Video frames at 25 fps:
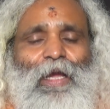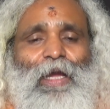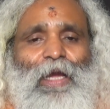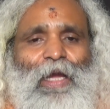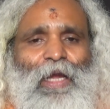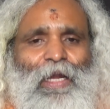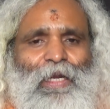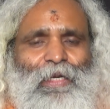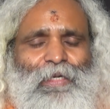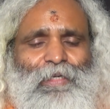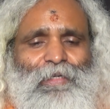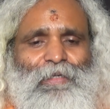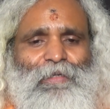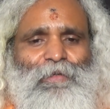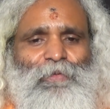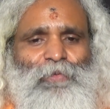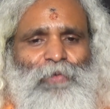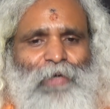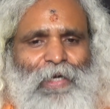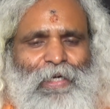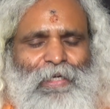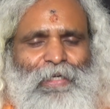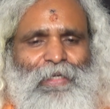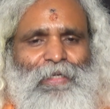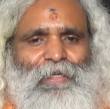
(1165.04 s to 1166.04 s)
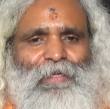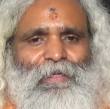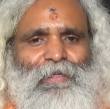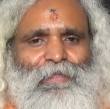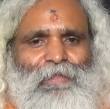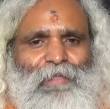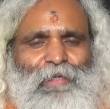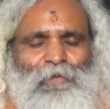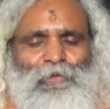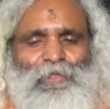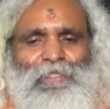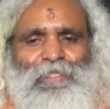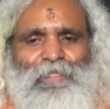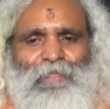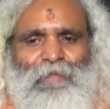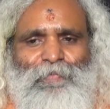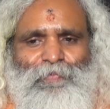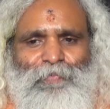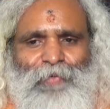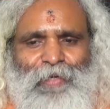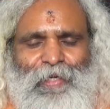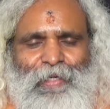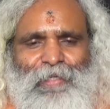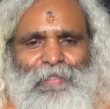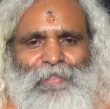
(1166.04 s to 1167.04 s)
And what he, that was in the
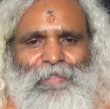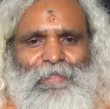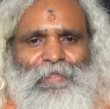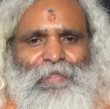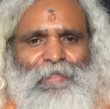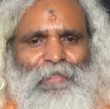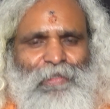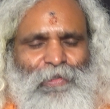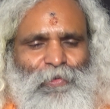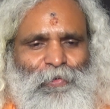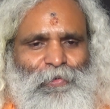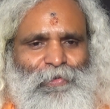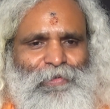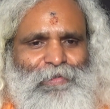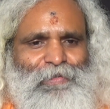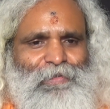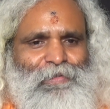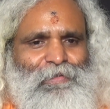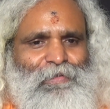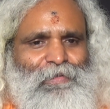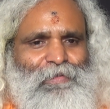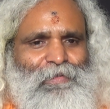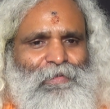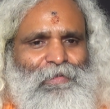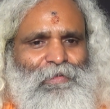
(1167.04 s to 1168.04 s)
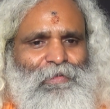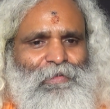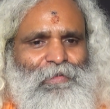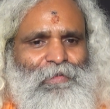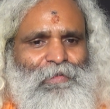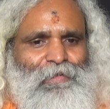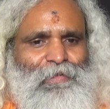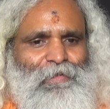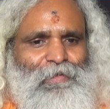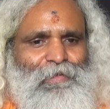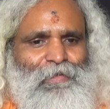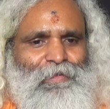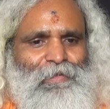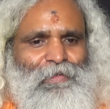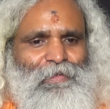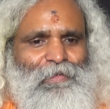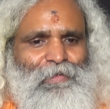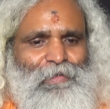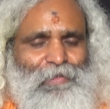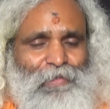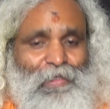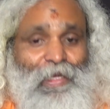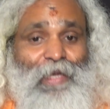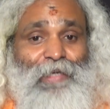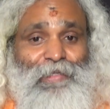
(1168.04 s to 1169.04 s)
fridge, he knows.
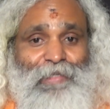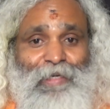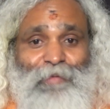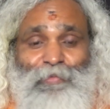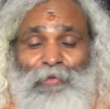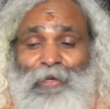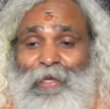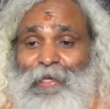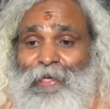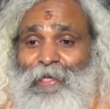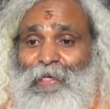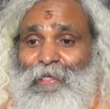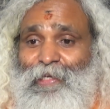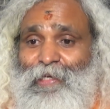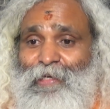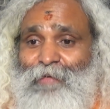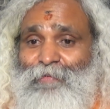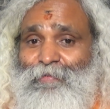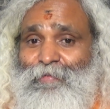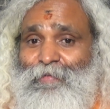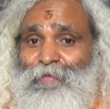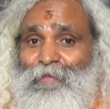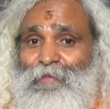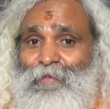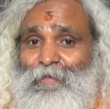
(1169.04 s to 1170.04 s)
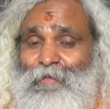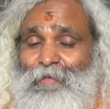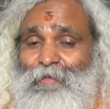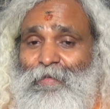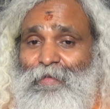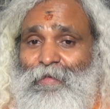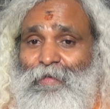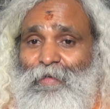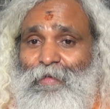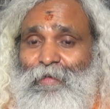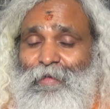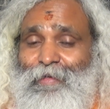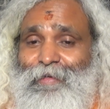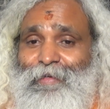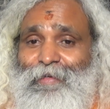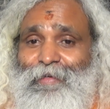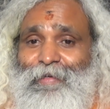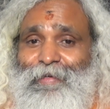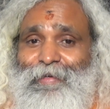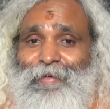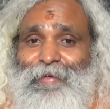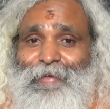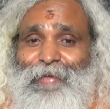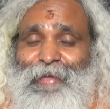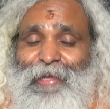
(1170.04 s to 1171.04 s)
This is the example I can give.
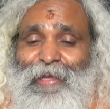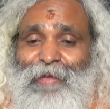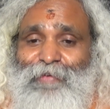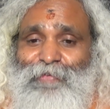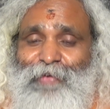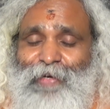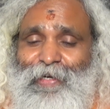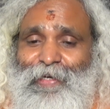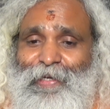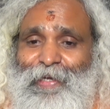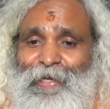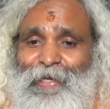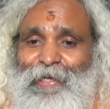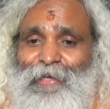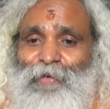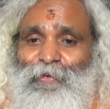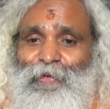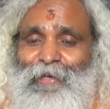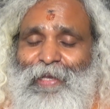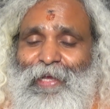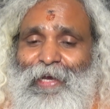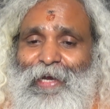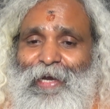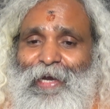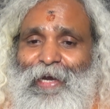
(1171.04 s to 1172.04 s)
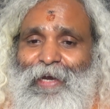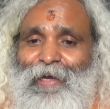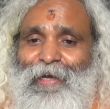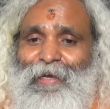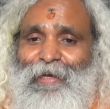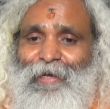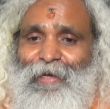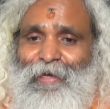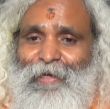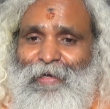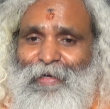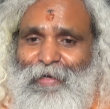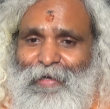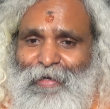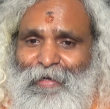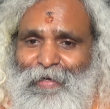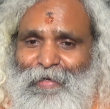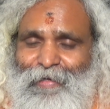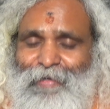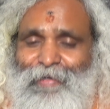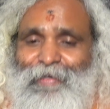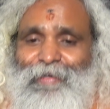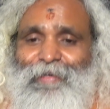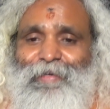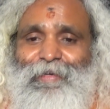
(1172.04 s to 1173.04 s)
Every day he will
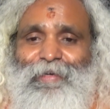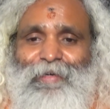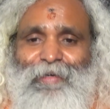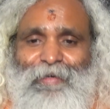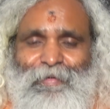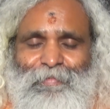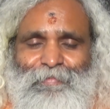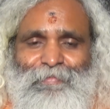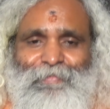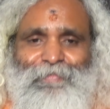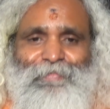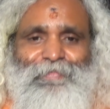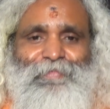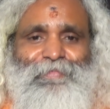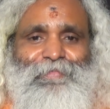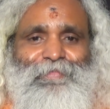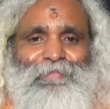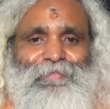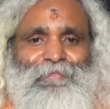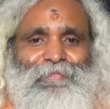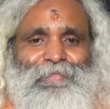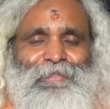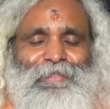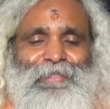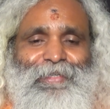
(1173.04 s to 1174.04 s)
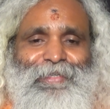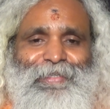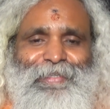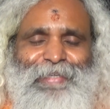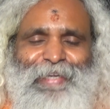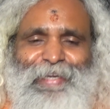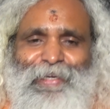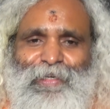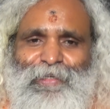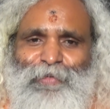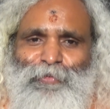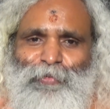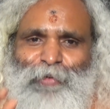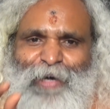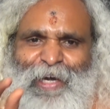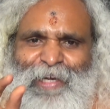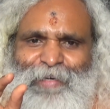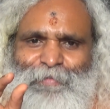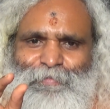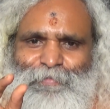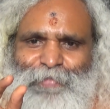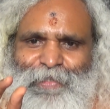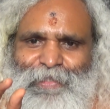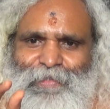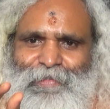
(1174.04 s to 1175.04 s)
come, take
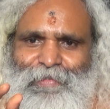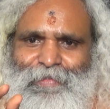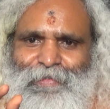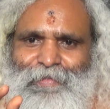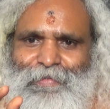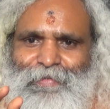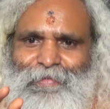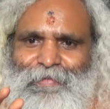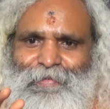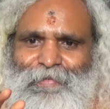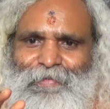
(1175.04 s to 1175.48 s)
one piece.